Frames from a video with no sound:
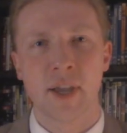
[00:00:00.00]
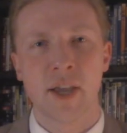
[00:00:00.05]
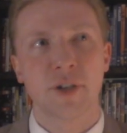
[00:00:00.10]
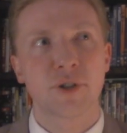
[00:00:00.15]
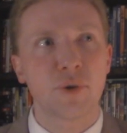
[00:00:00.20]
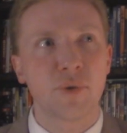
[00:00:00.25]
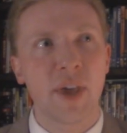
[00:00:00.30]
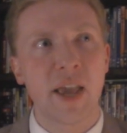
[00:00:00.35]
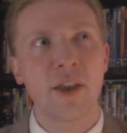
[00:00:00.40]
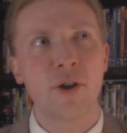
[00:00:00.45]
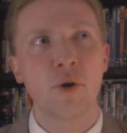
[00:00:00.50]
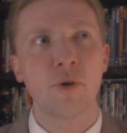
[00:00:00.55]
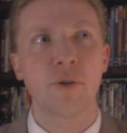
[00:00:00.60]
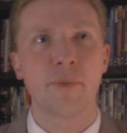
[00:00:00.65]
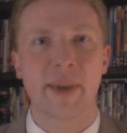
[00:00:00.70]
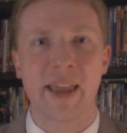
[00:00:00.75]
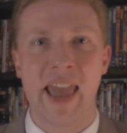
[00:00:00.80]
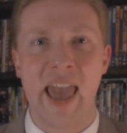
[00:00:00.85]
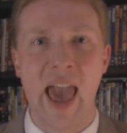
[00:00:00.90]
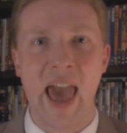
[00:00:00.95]
so they know the
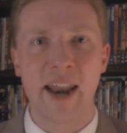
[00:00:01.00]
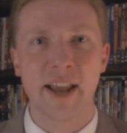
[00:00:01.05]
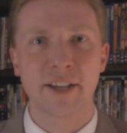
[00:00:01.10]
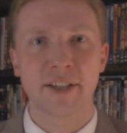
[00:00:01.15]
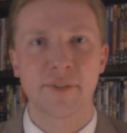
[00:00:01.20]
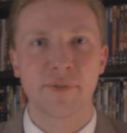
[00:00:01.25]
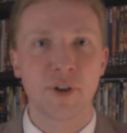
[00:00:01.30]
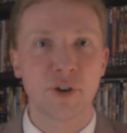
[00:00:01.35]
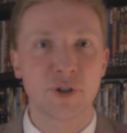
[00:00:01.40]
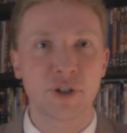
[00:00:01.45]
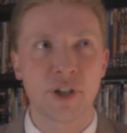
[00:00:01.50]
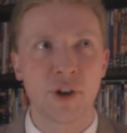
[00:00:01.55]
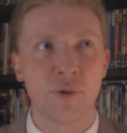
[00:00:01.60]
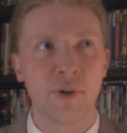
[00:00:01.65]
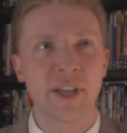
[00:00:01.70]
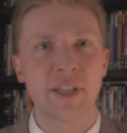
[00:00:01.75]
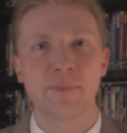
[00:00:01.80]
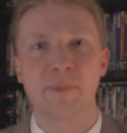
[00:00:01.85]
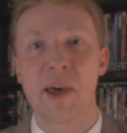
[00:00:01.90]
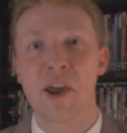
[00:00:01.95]
mechanics of their
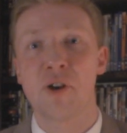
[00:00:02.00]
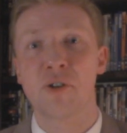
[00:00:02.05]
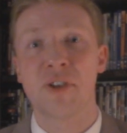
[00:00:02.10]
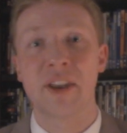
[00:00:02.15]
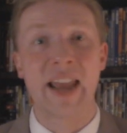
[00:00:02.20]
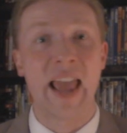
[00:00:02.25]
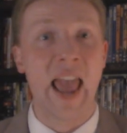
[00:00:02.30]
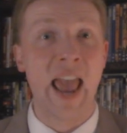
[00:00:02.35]
series better than